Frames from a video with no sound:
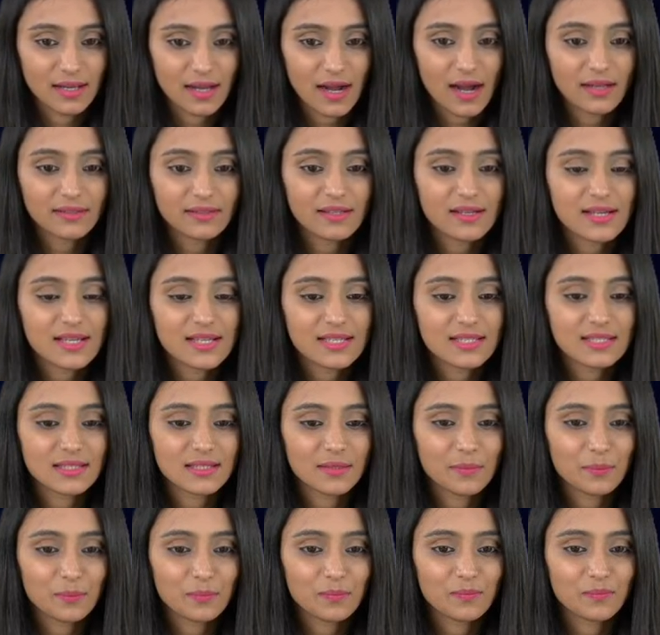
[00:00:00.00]
Others,
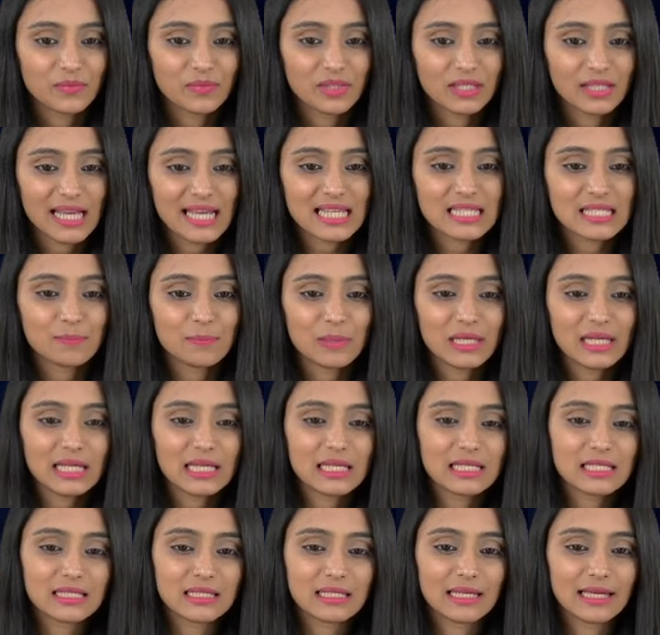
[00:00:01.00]
yes,
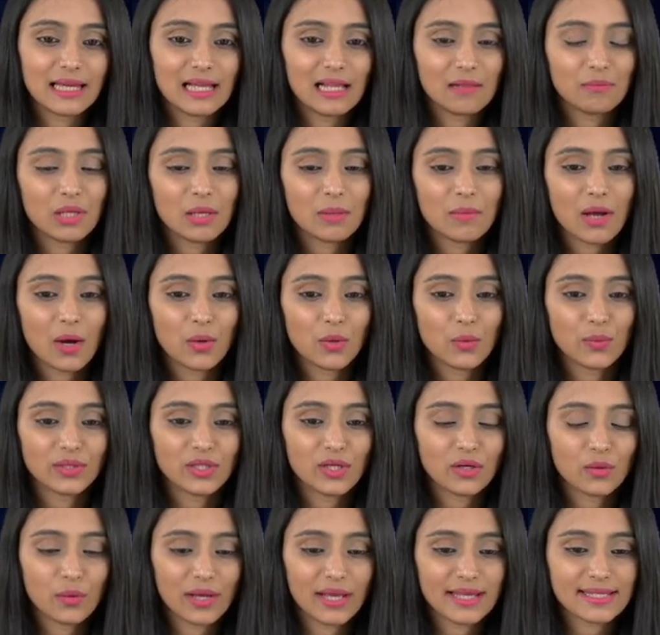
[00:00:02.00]
please help them out with
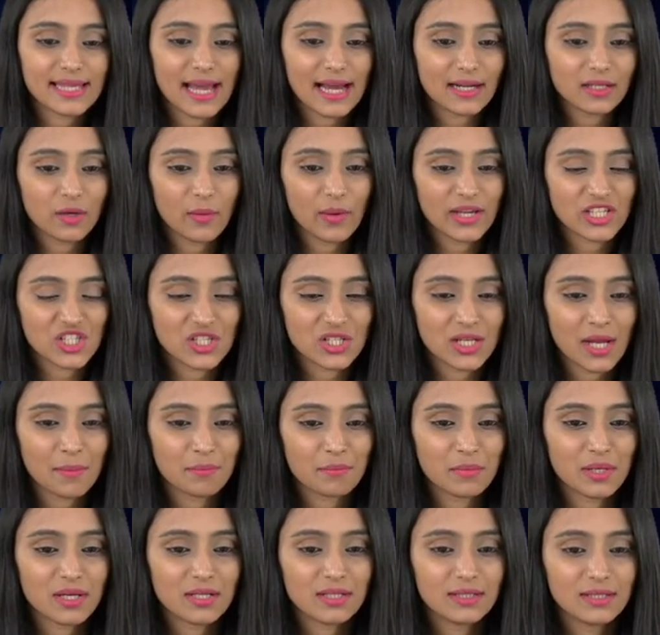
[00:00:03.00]
the exact question
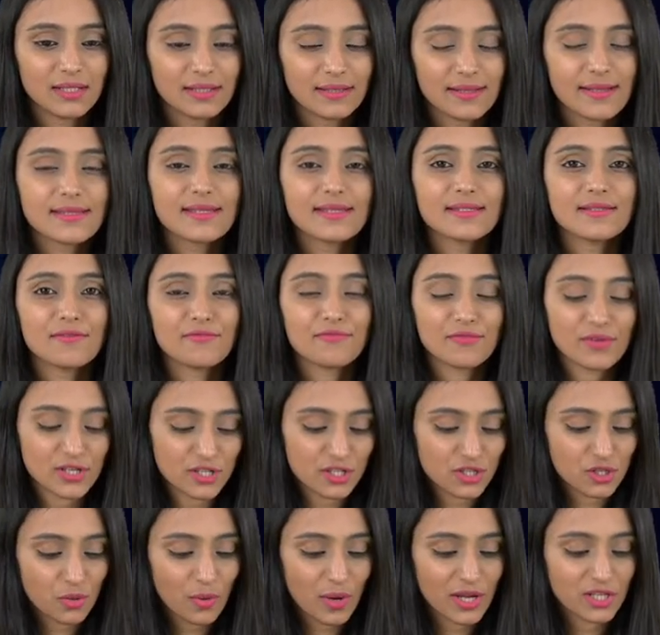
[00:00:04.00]
number. This is the
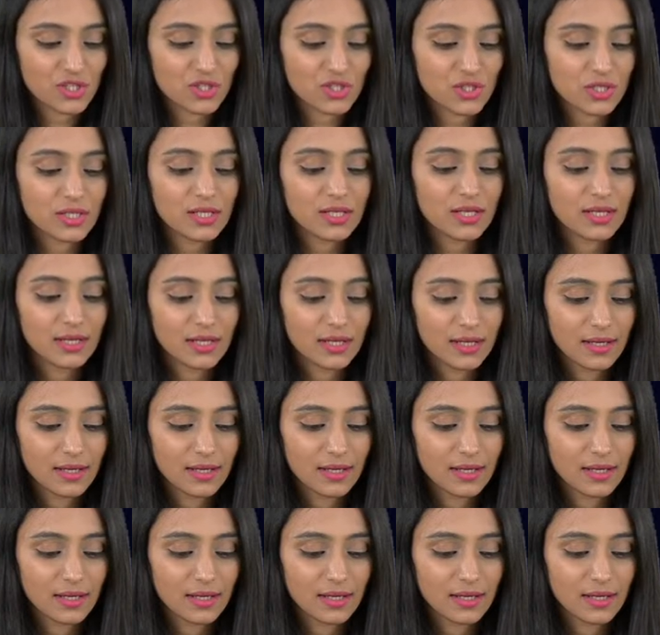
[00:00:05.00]
first question.